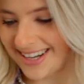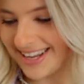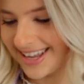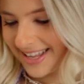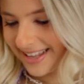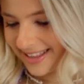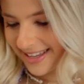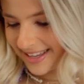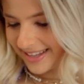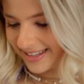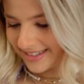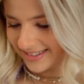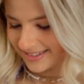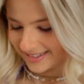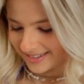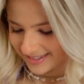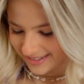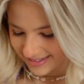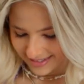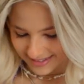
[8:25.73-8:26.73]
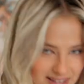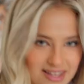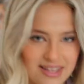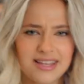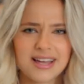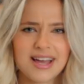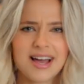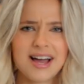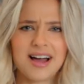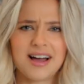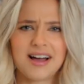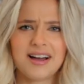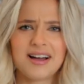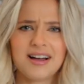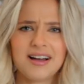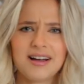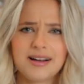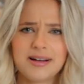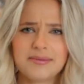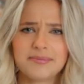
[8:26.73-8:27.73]
And then yeah,
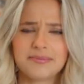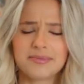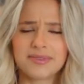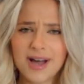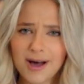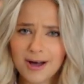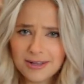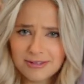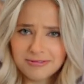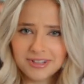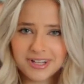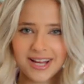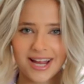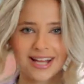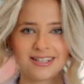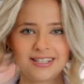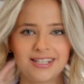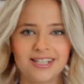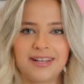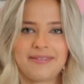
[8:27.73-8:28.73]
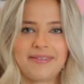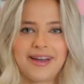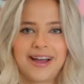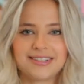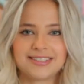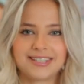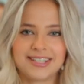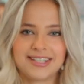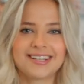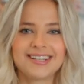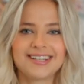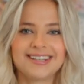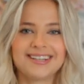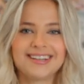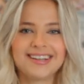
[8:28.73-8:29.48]
um, that was really anticlimactic.